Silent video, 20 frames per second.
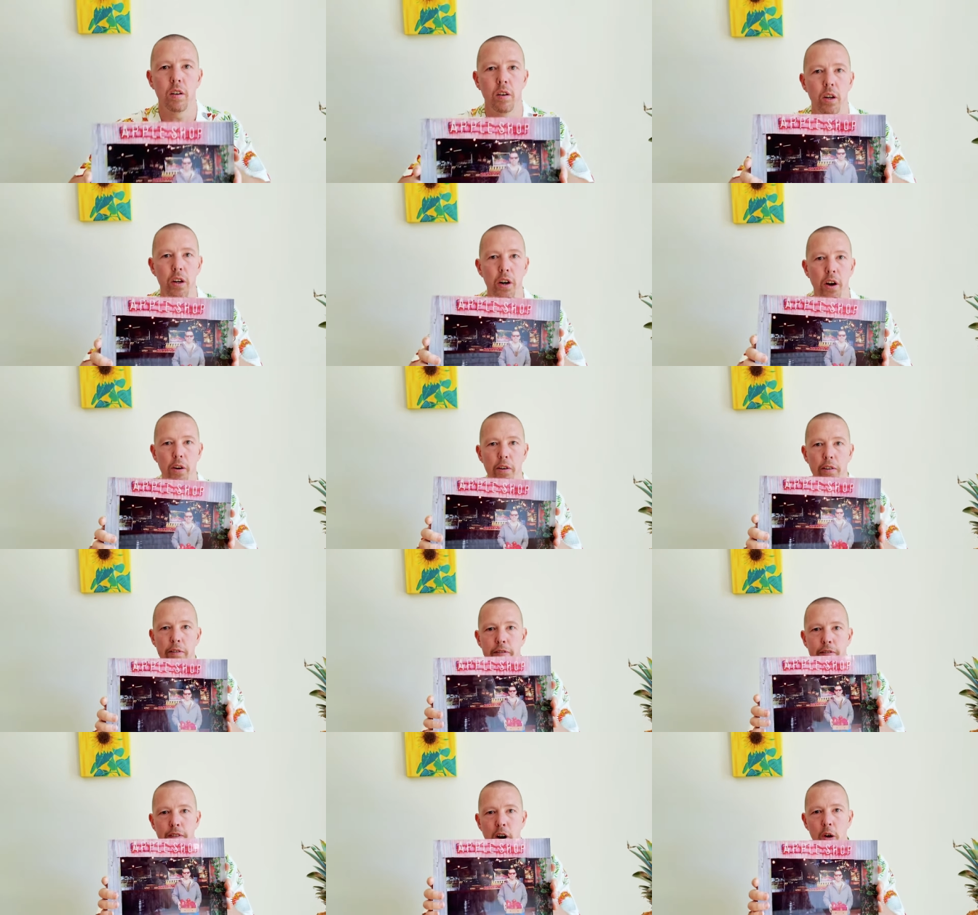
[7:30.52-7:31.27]
you know,
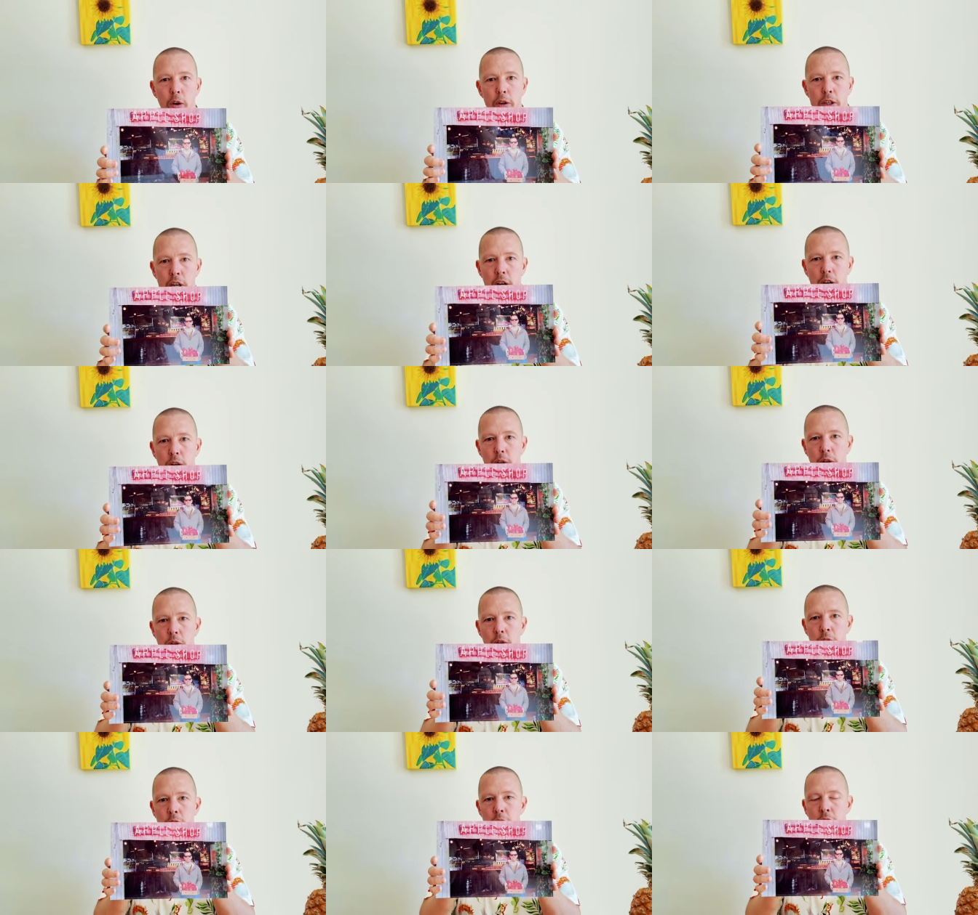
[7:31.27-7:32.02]

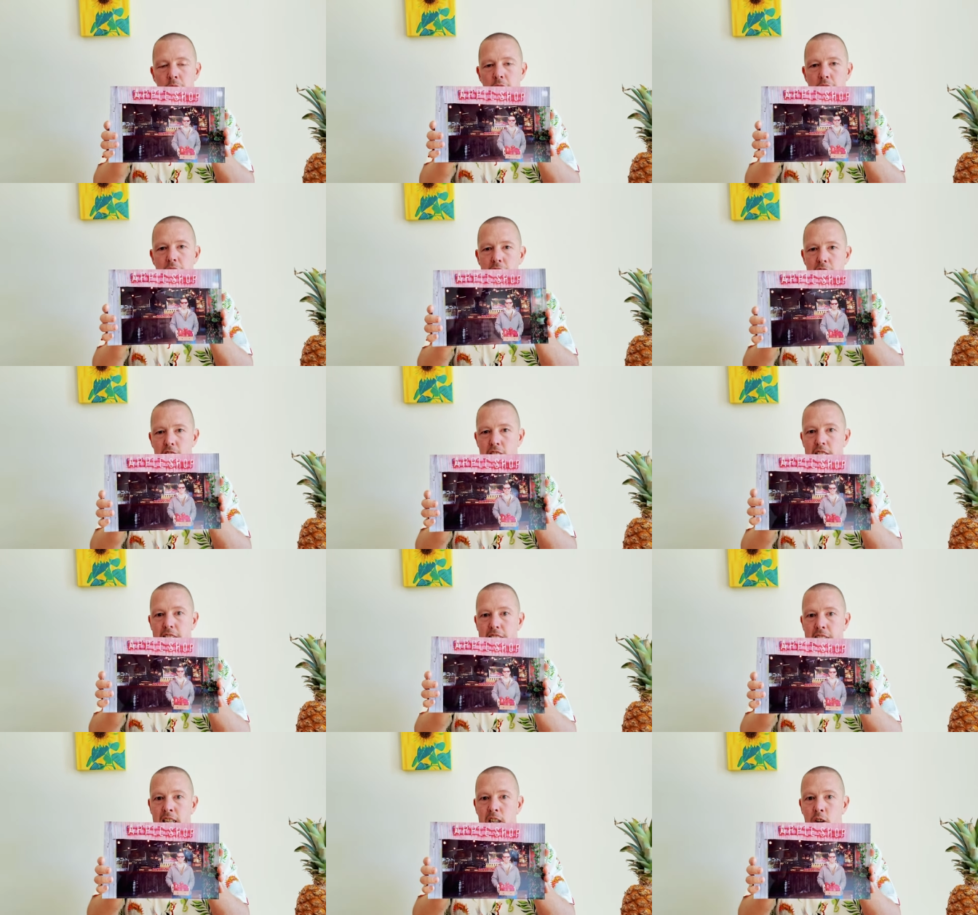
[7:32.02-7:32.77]
photos near
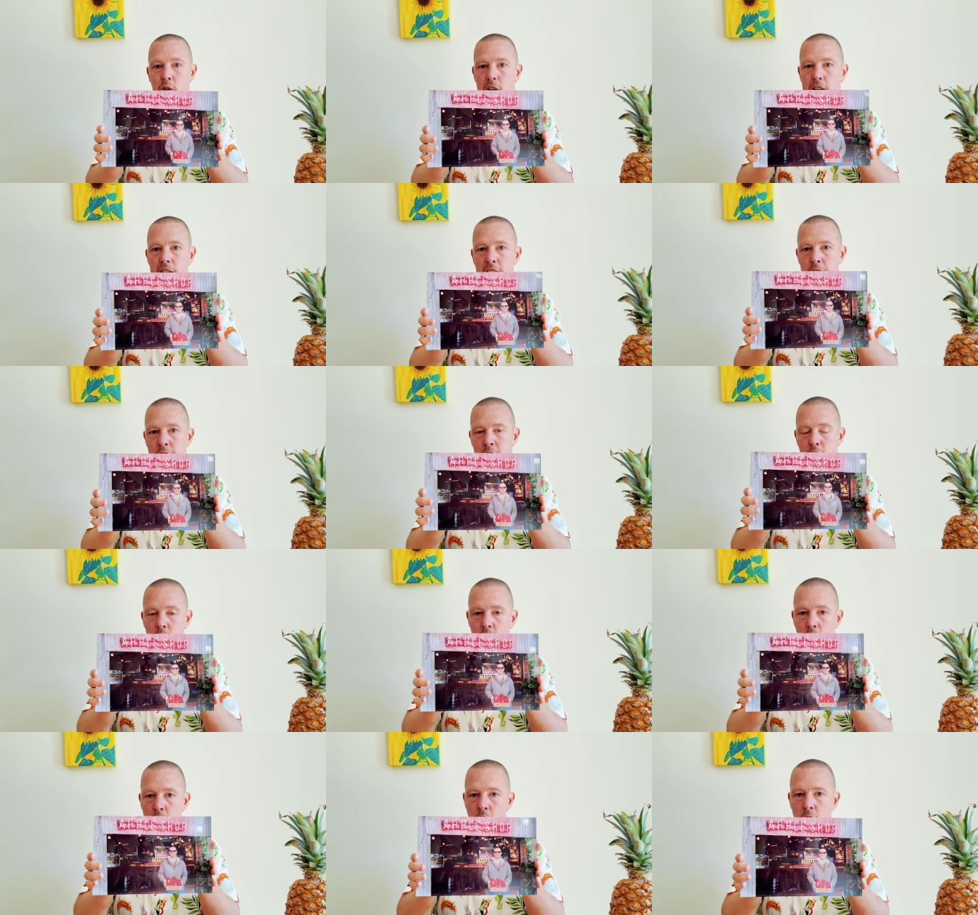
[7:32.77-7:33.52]
and dear to us
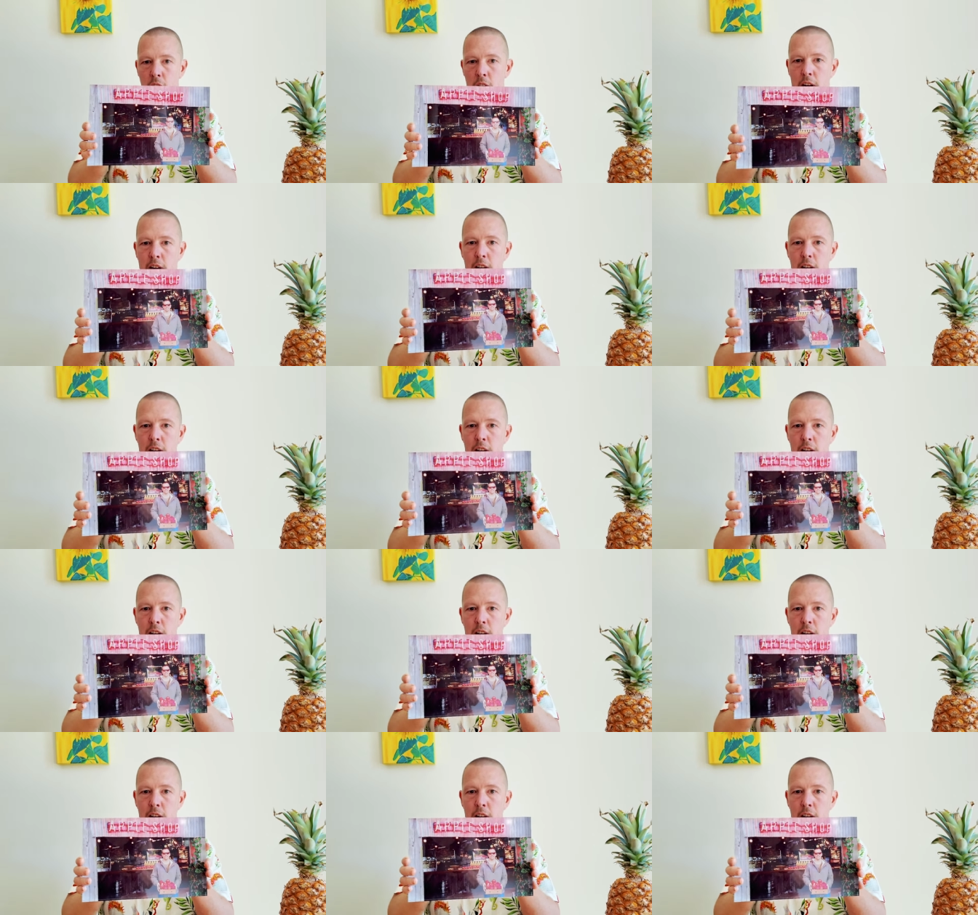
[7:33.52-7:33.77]
or